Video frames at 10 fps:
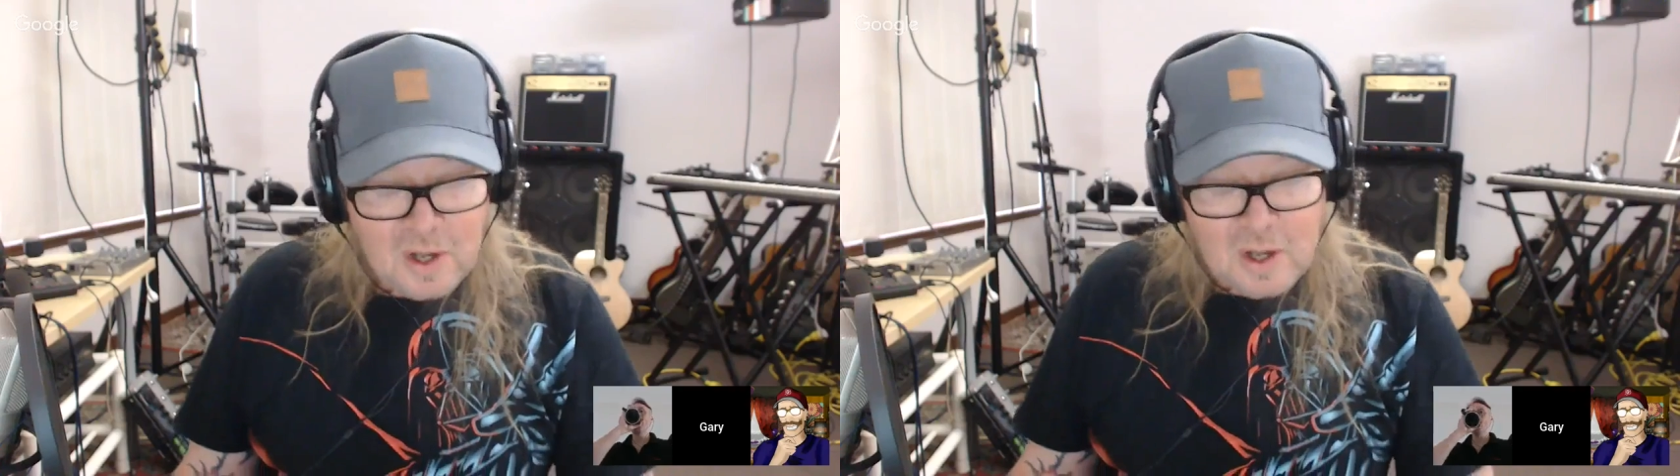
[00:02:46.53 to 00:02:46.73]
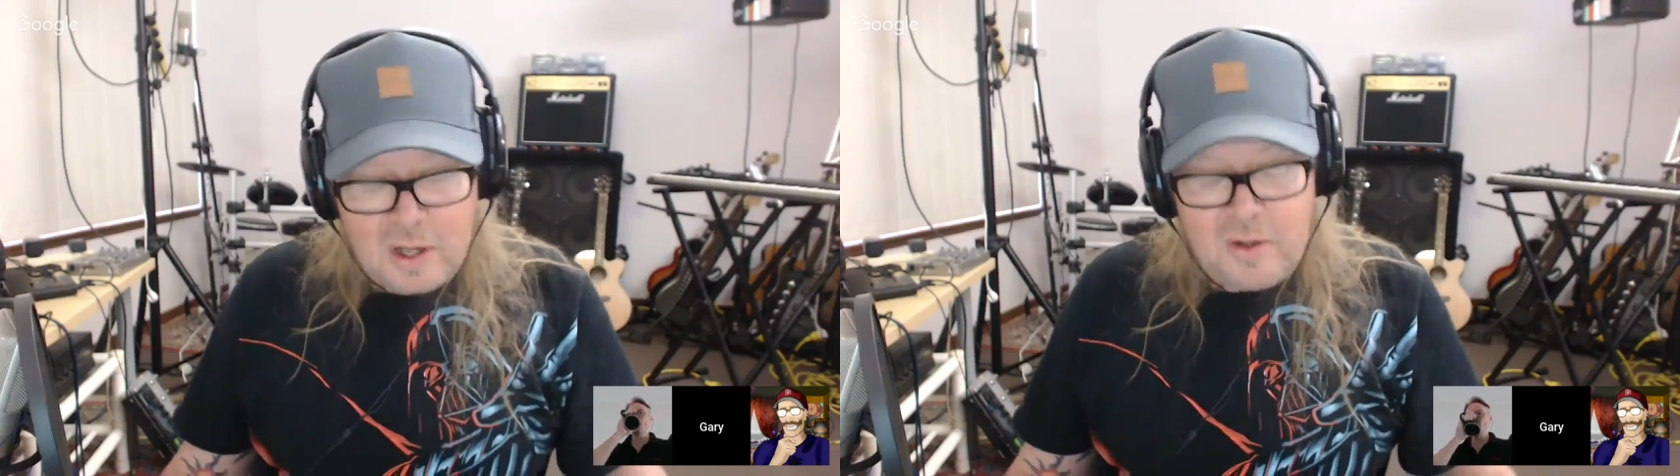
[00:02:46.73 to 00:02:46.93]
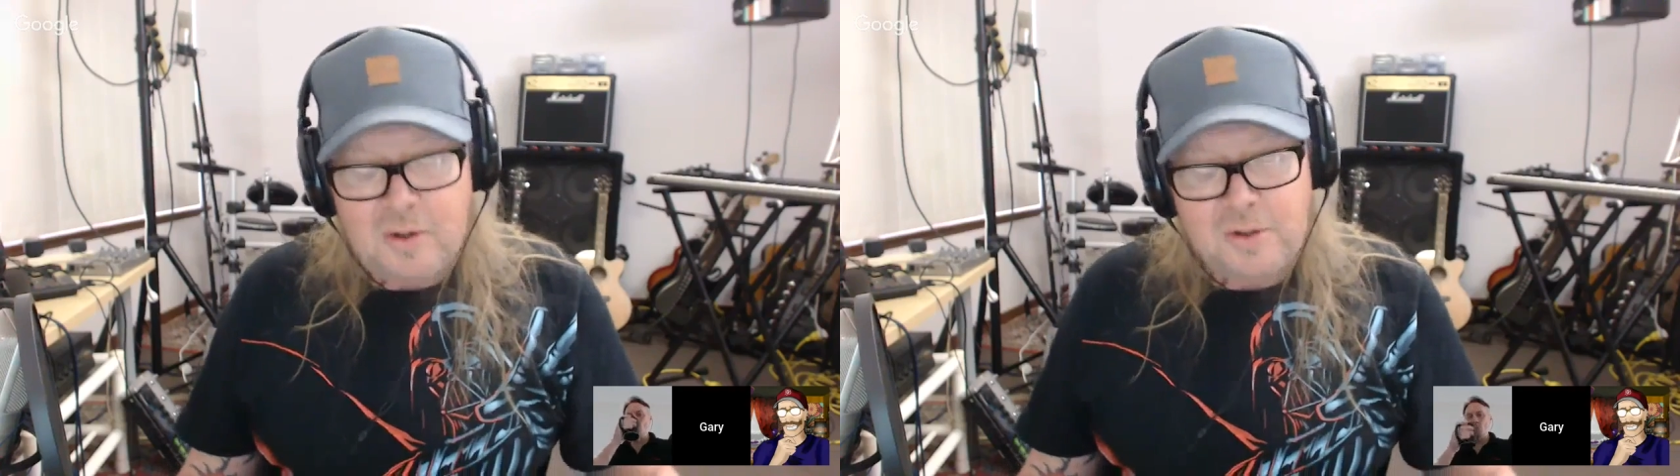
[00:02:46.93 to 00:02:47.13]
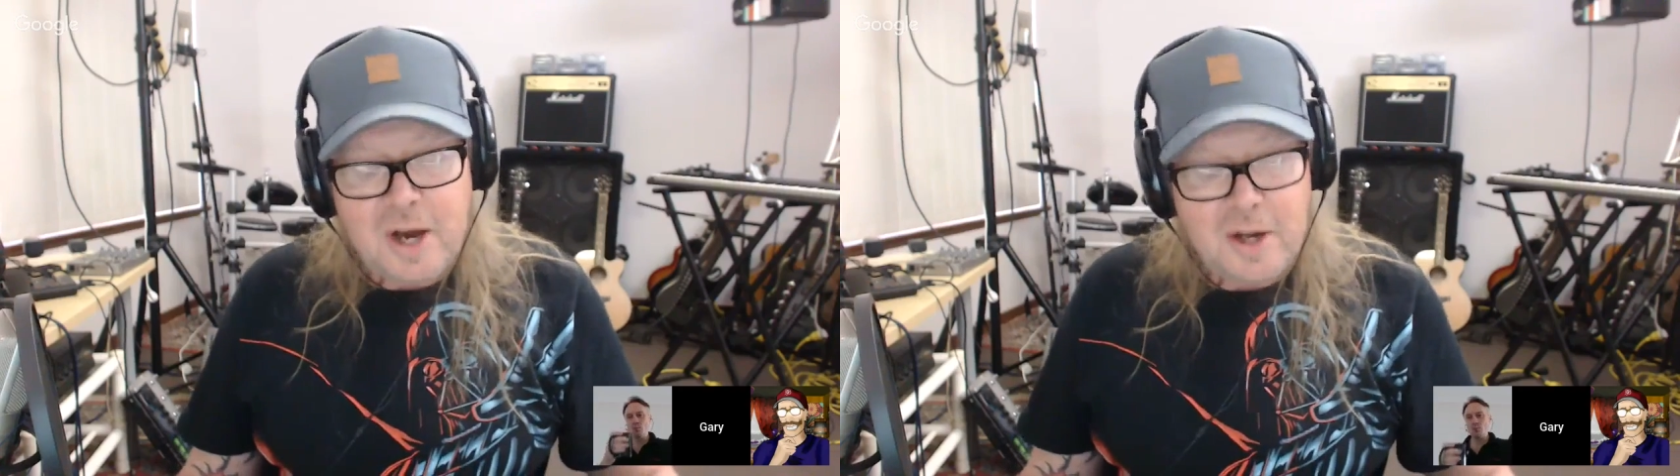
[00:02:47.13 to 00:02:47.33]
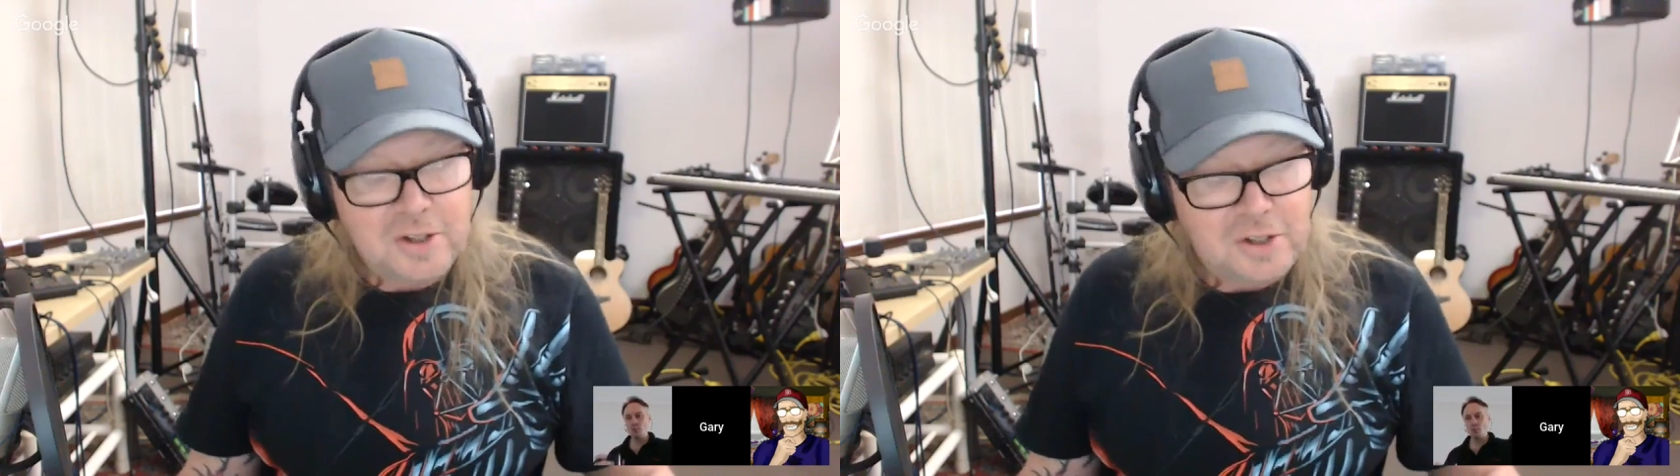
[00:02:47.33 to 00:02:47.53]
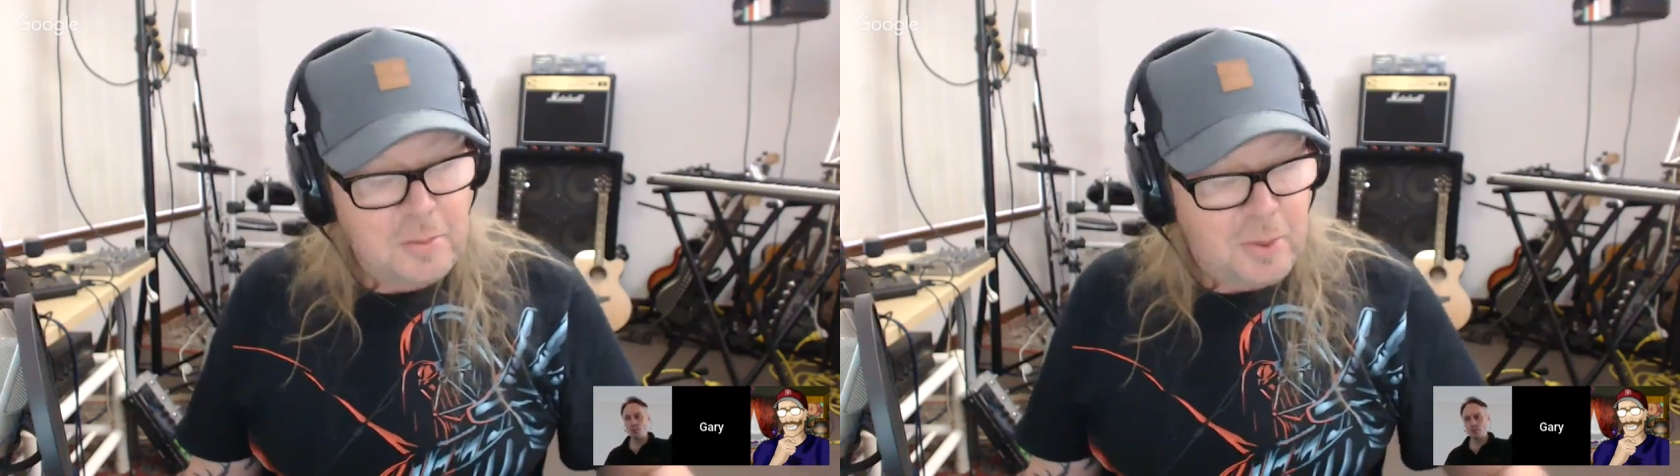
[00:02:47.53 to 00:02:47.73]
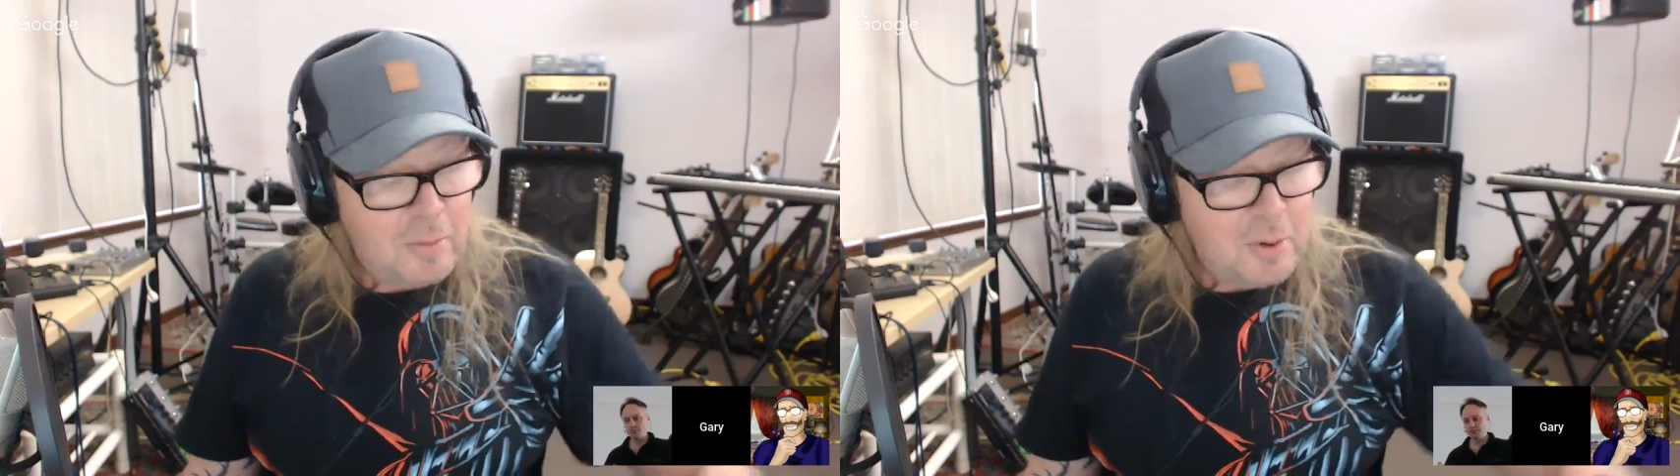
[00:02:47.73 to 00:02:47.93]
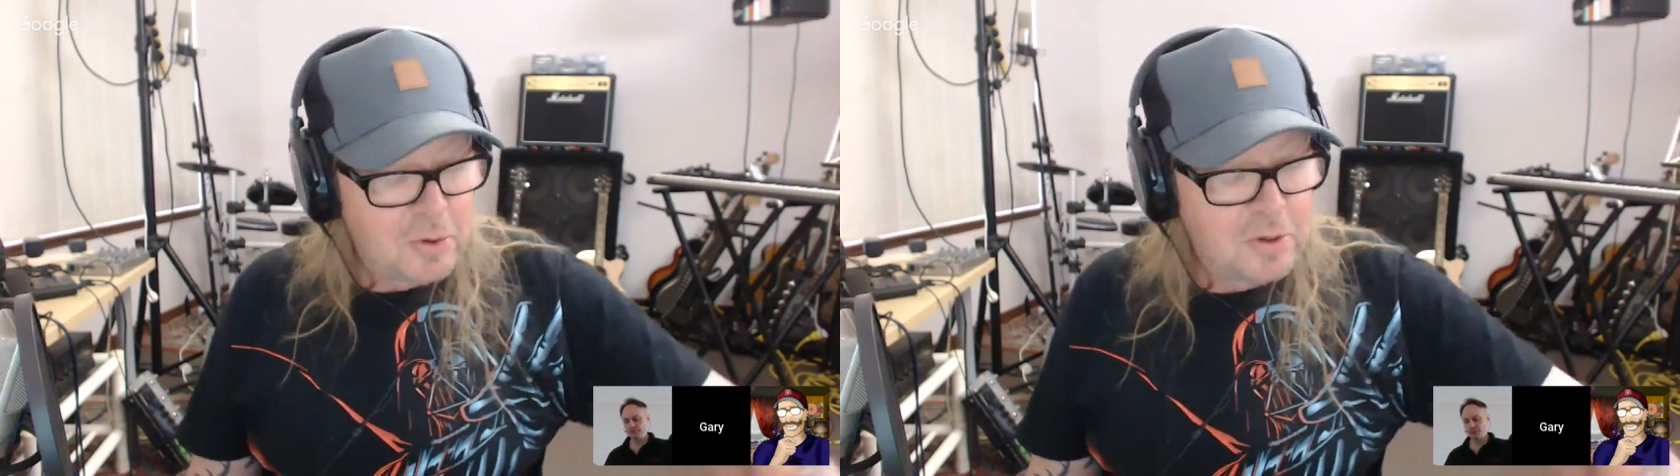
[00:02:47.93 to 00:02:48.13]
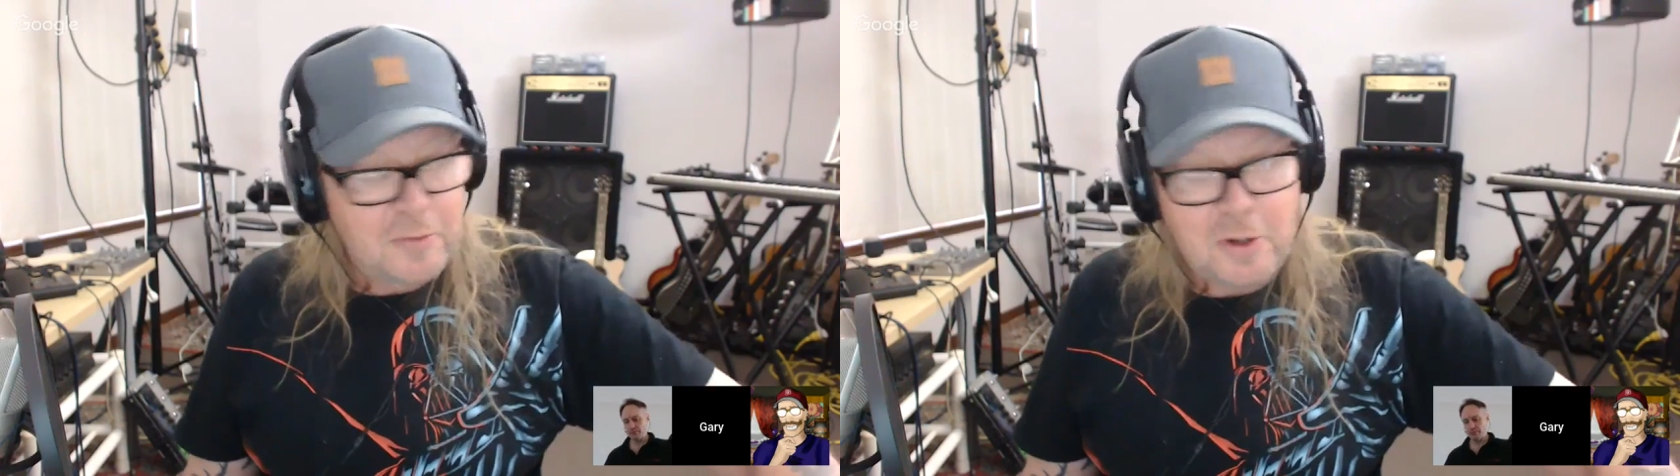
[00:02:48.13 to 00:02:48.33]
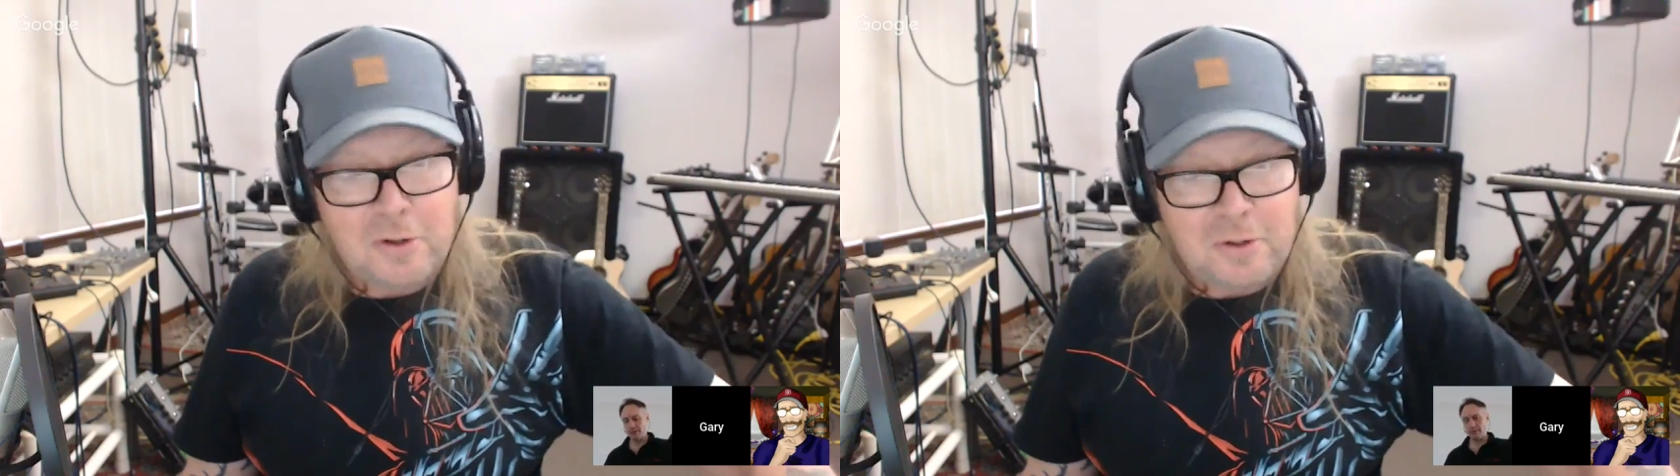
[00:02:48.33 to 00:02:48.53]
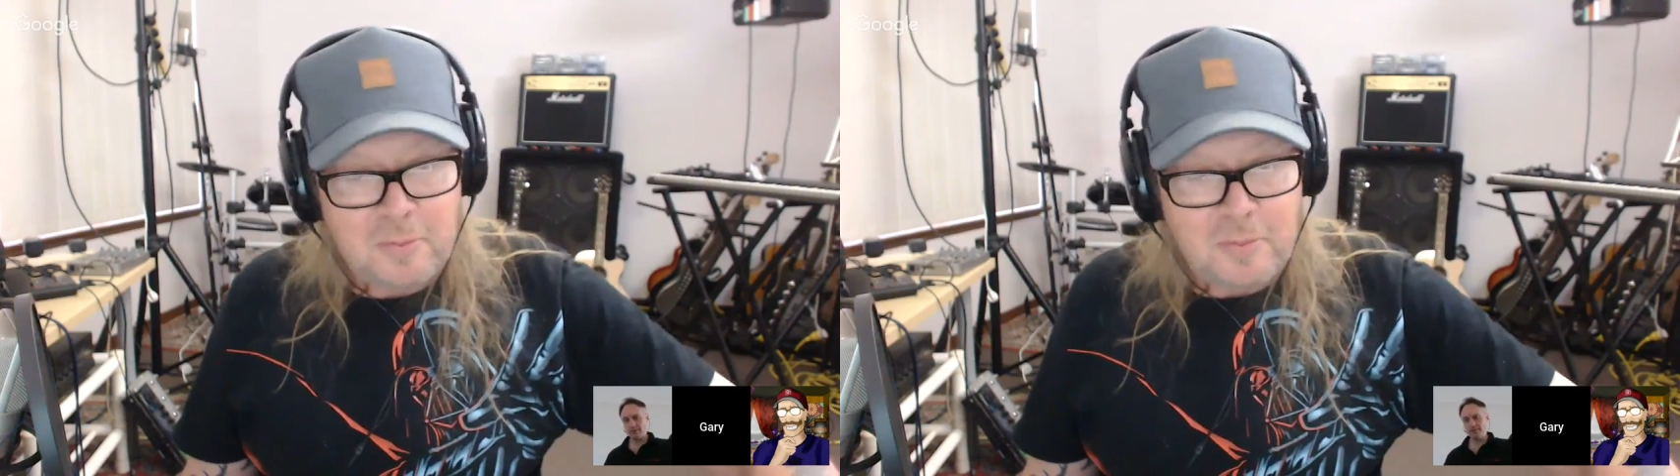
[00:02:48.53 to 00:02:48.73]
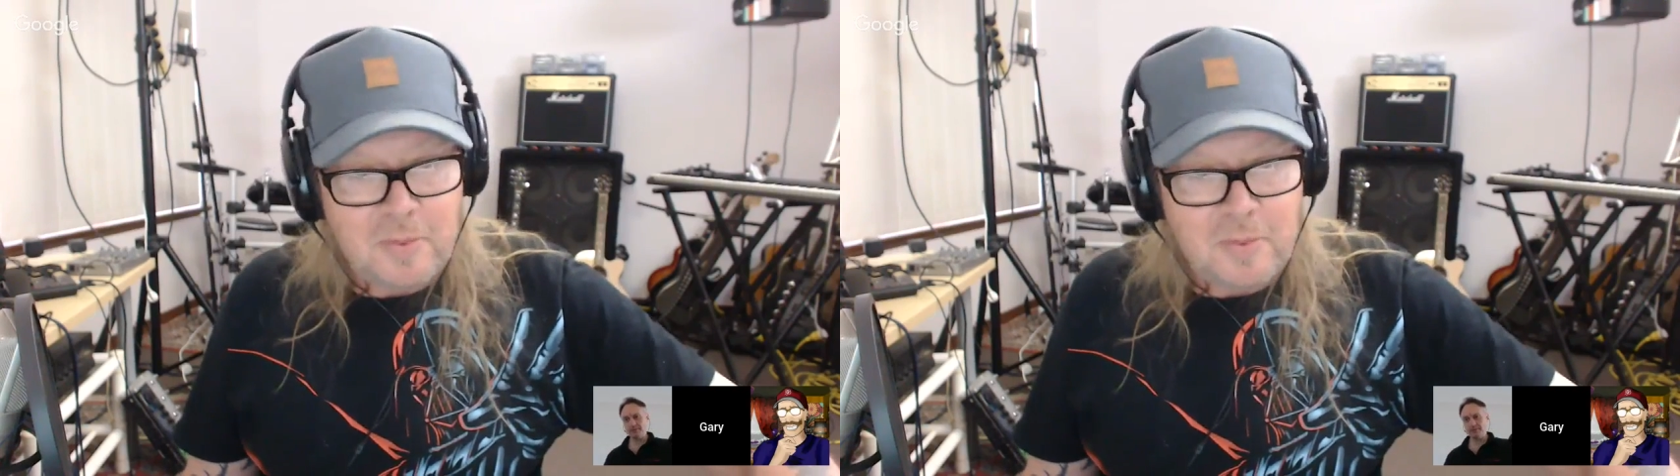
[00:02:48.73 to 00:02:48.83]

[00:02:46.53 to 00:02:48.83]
And Darkness, you probably wouldn't have heard,